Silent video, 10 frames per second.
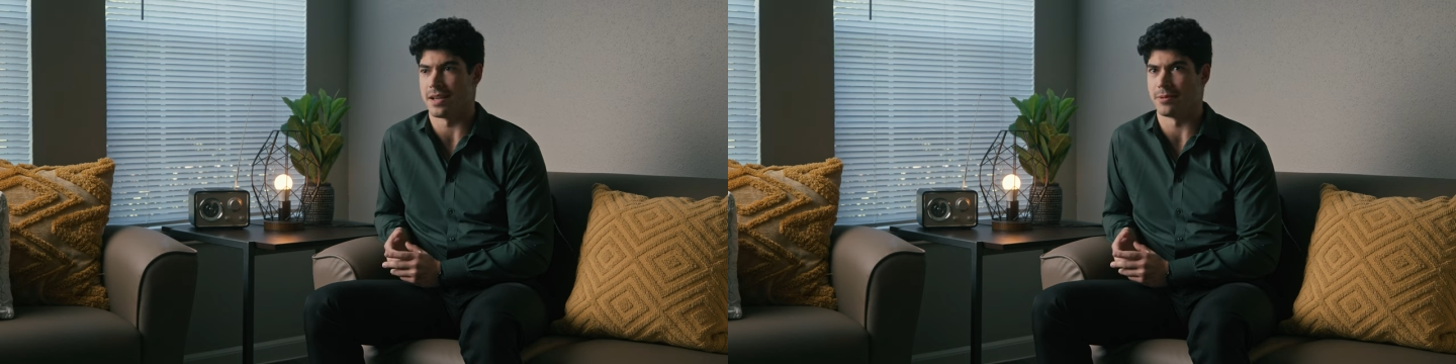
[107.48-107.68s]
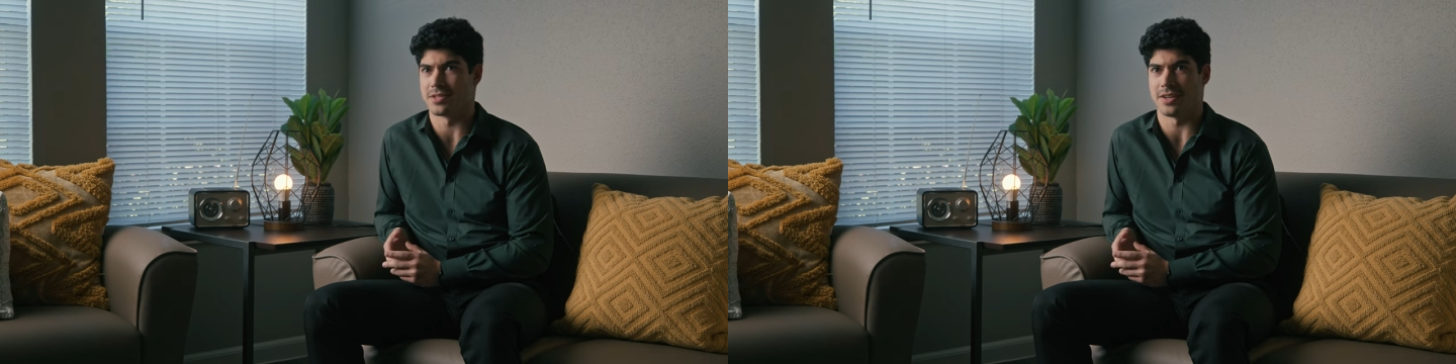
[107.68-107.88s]

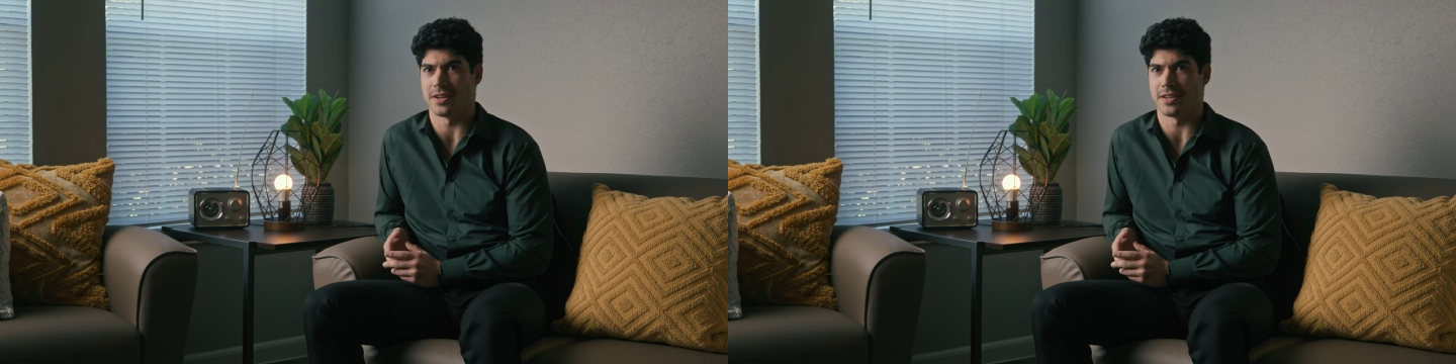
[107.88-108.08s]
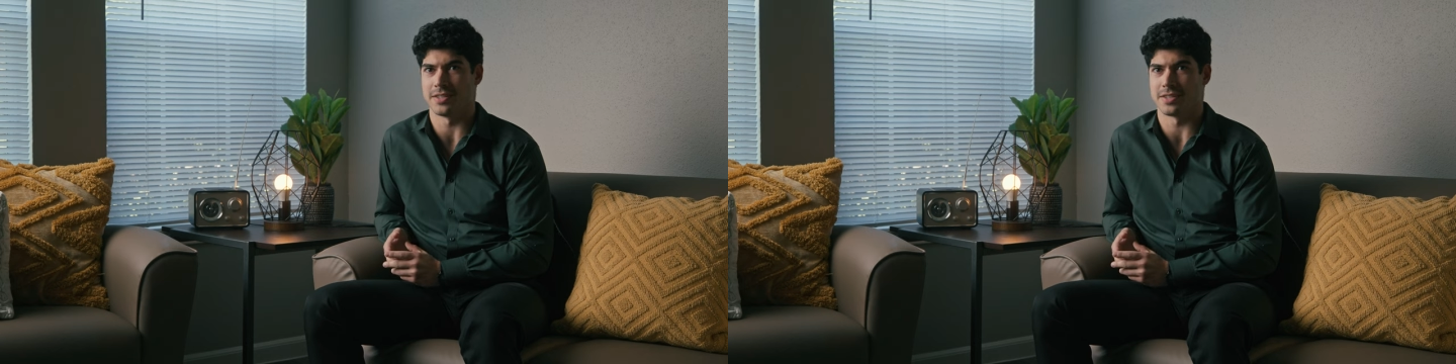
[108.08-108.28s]
I was
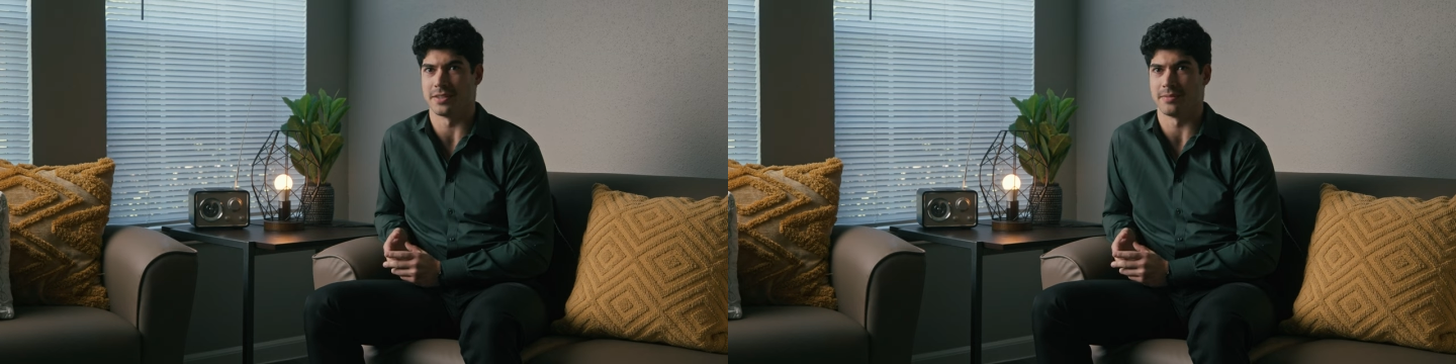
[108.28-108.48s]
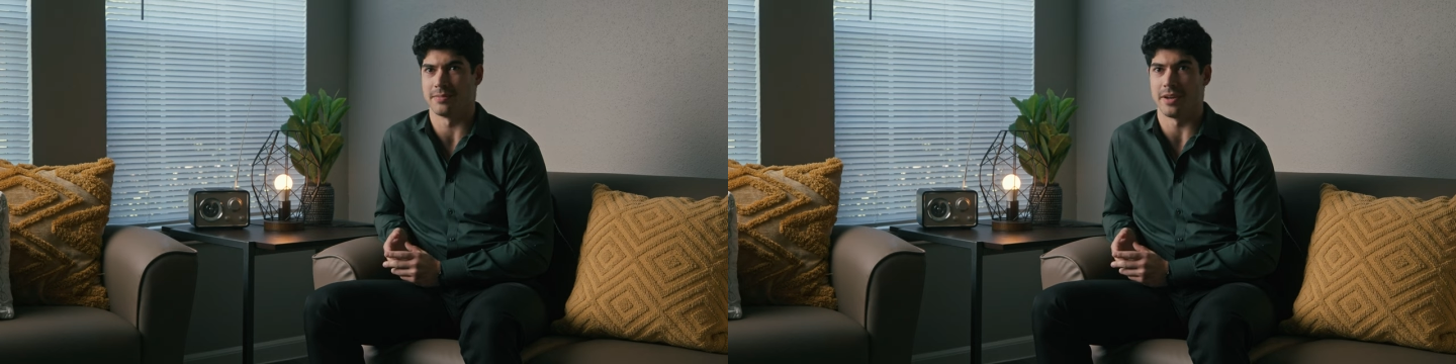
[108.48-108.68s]
talking
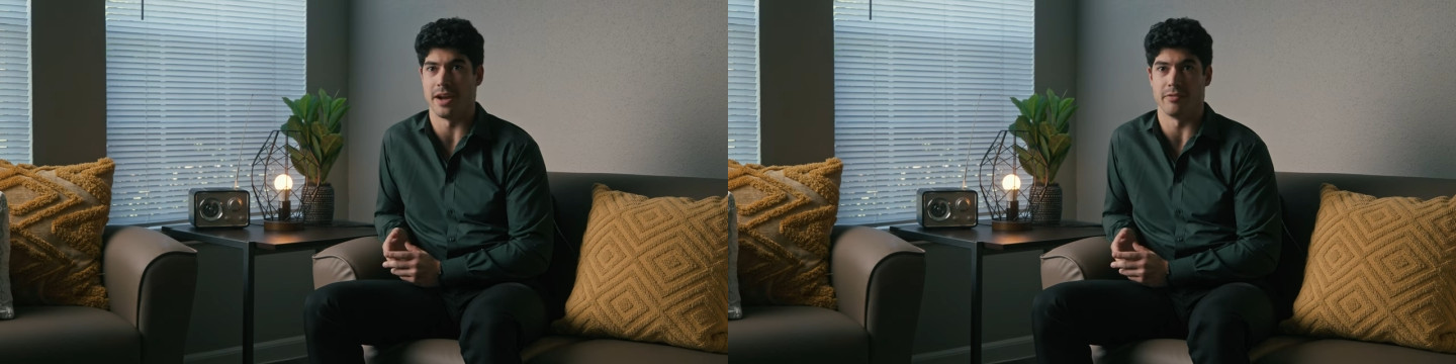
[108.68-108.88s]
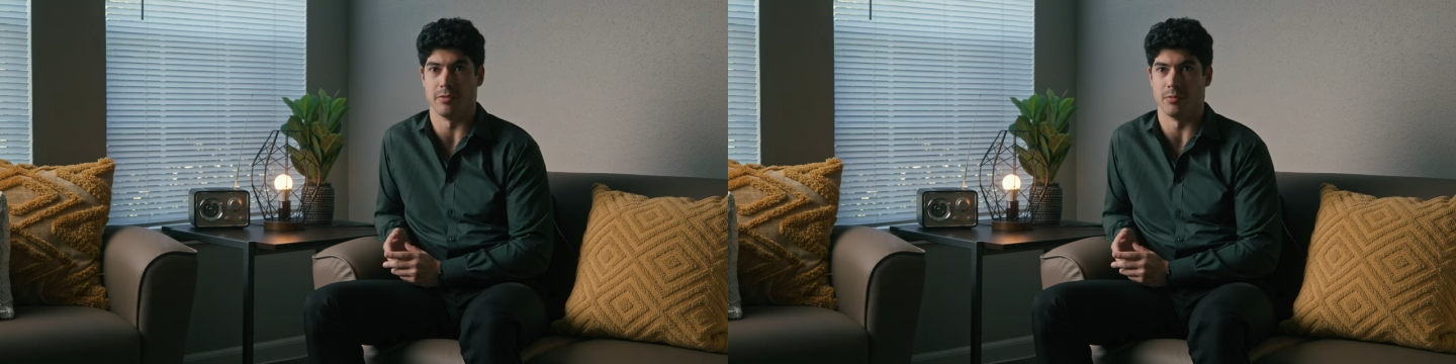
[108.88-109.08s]
to
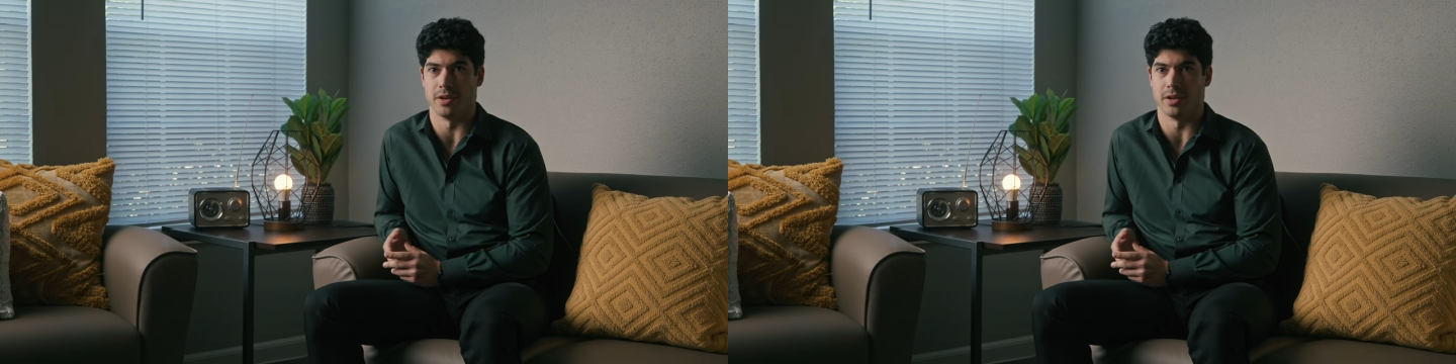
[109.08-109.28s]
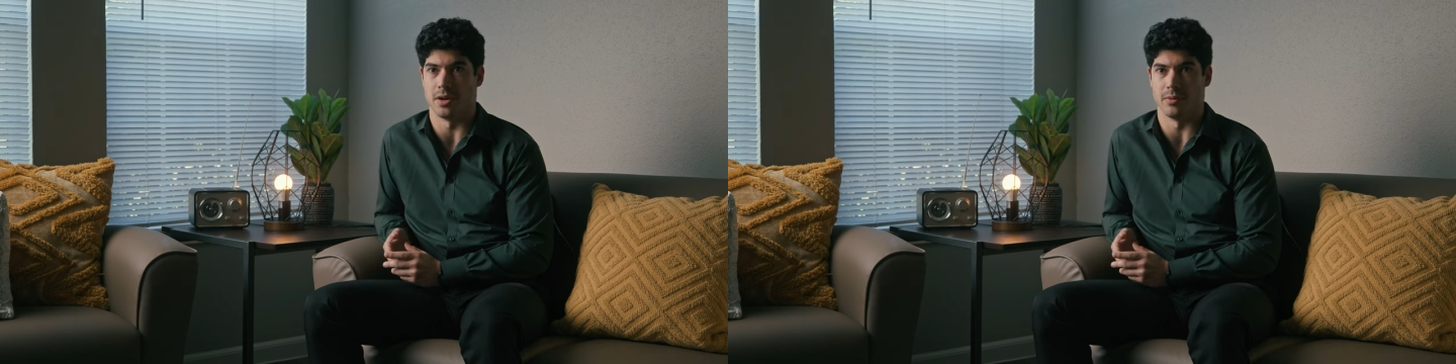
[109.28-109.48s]

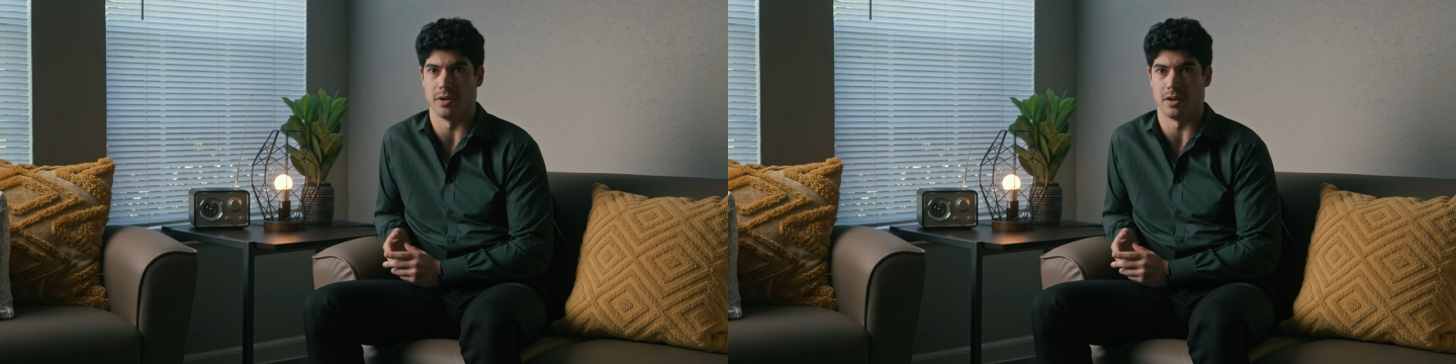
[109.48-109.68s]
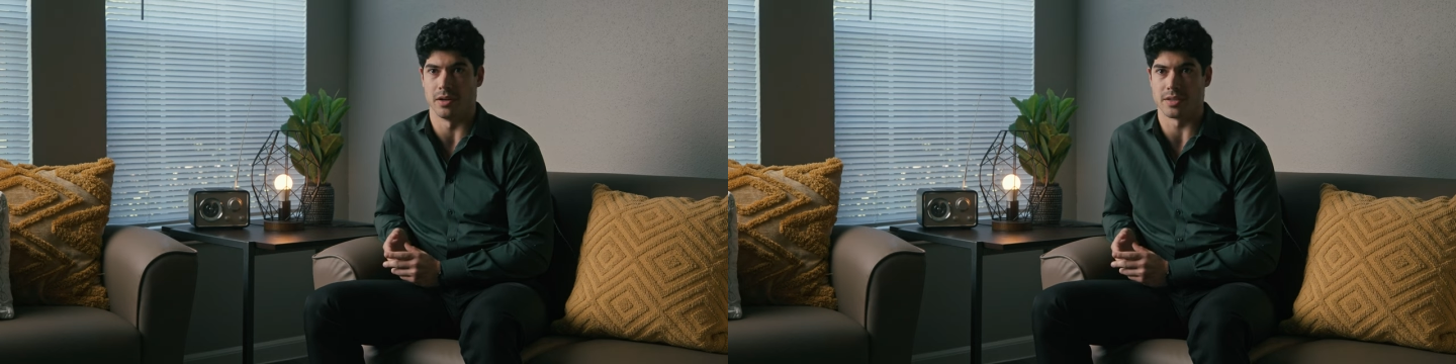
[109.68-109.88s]
everyone and no
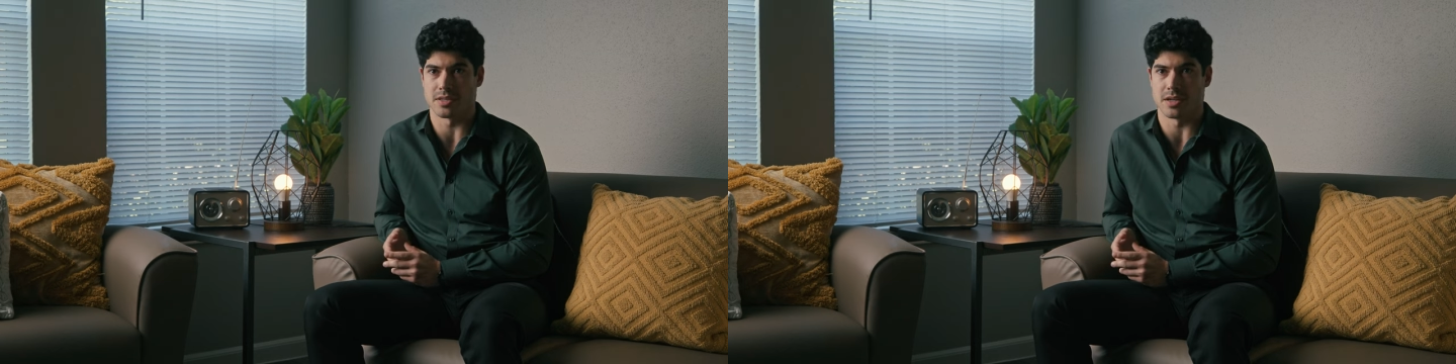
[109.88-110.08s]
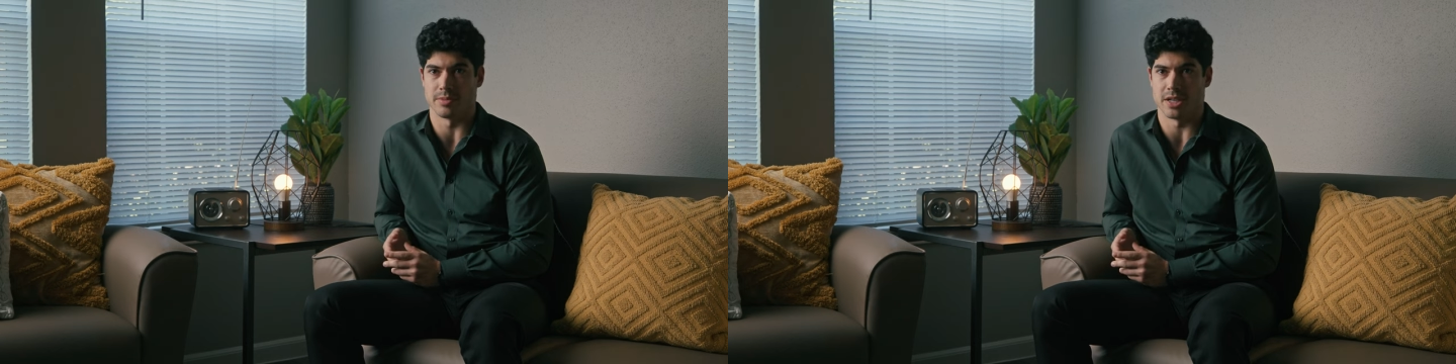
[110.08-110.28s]
one all at the
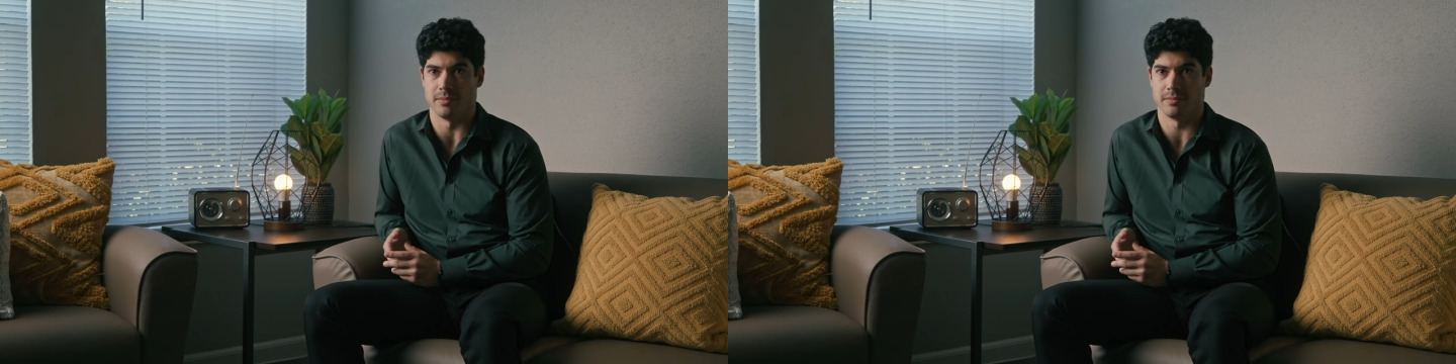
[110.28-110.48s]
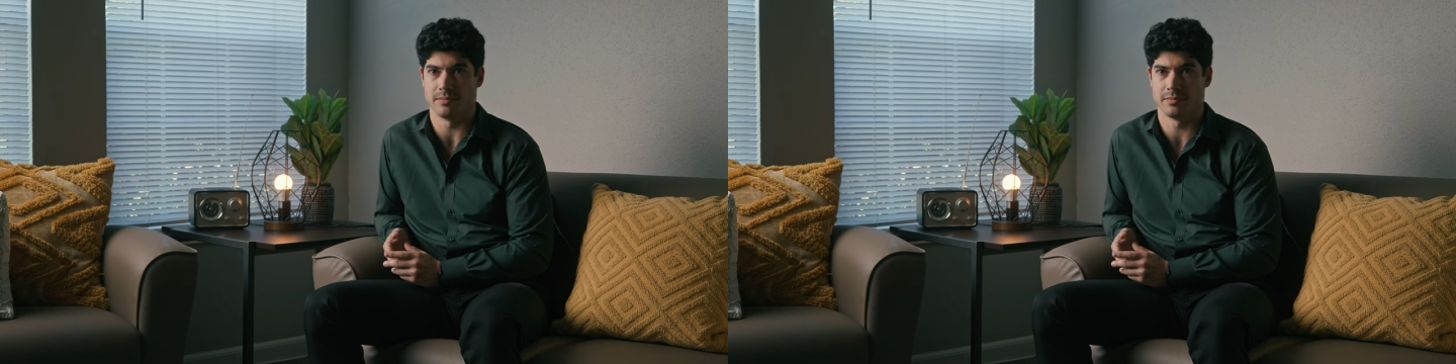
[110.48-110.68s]
same time.